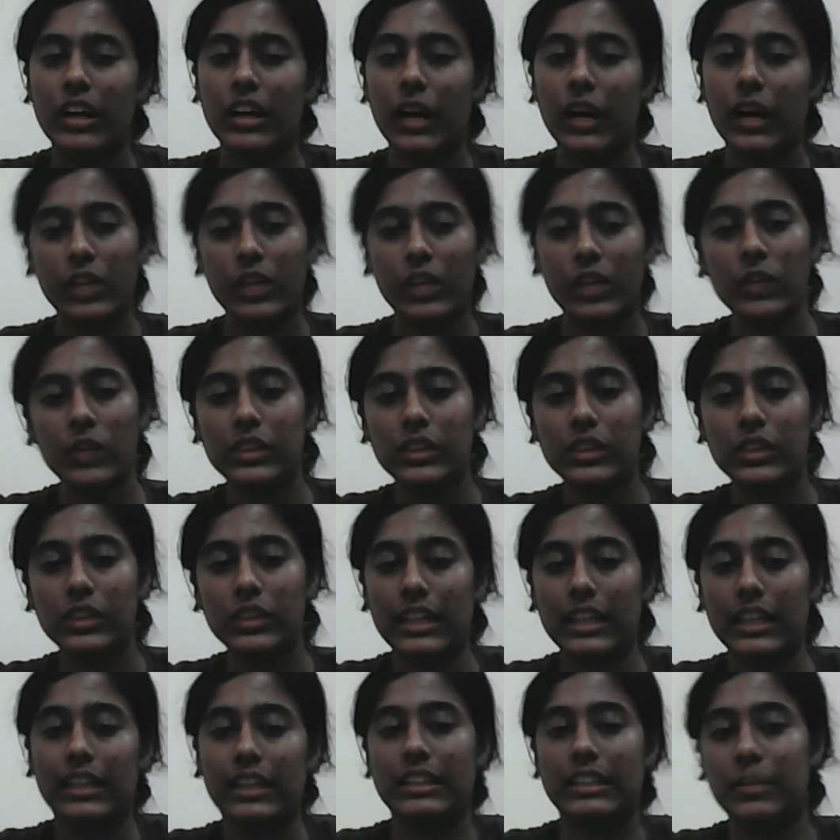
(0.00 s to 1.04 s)
how do you
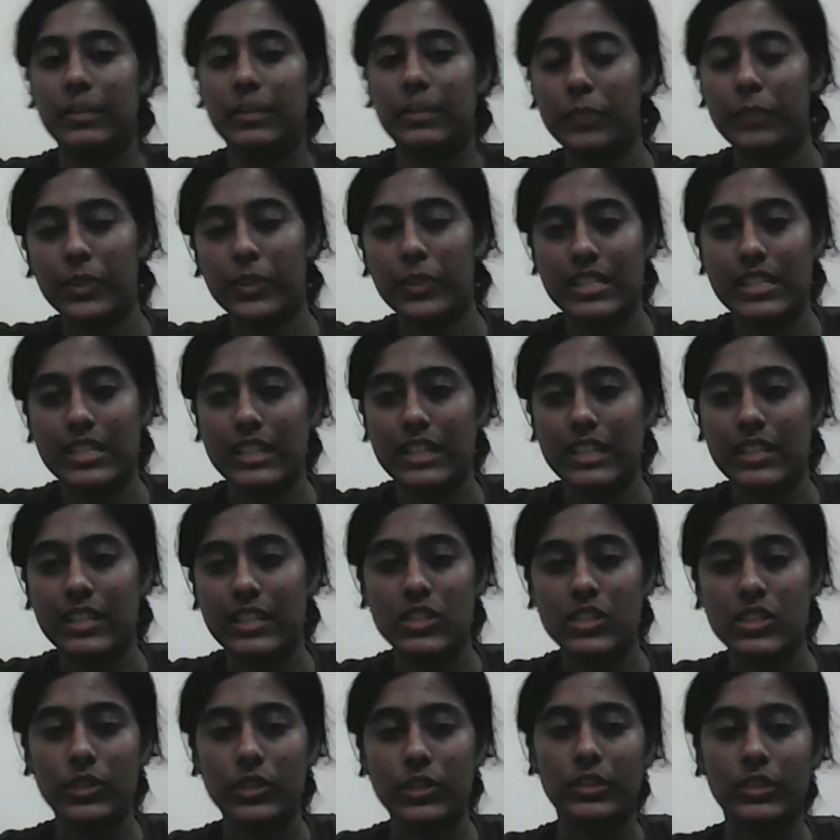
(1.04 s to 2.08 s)
think a computer science
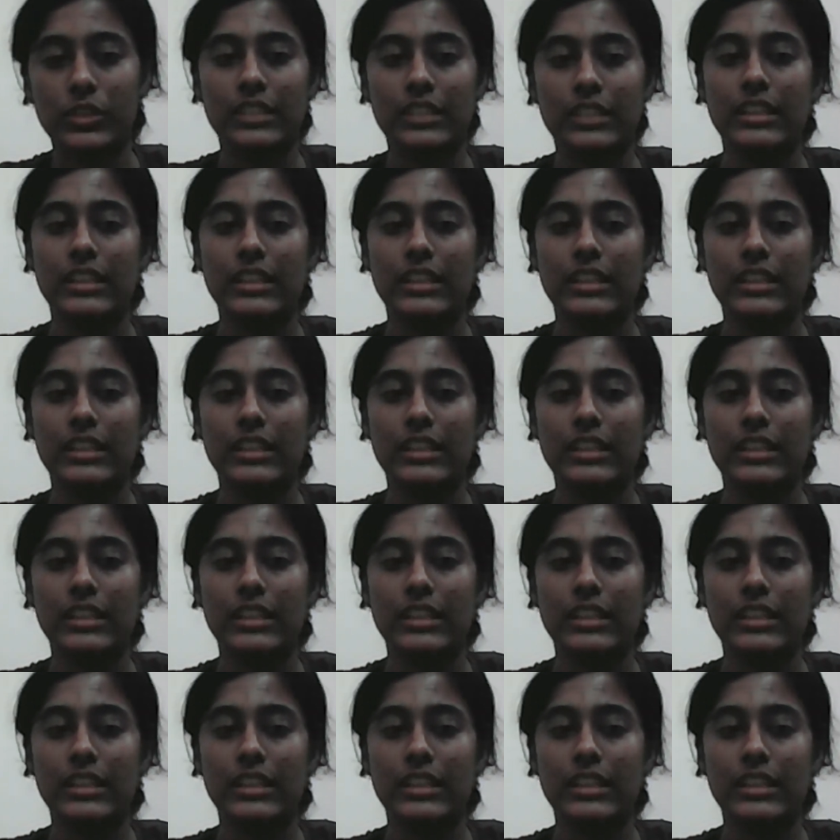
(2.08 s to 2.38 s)
student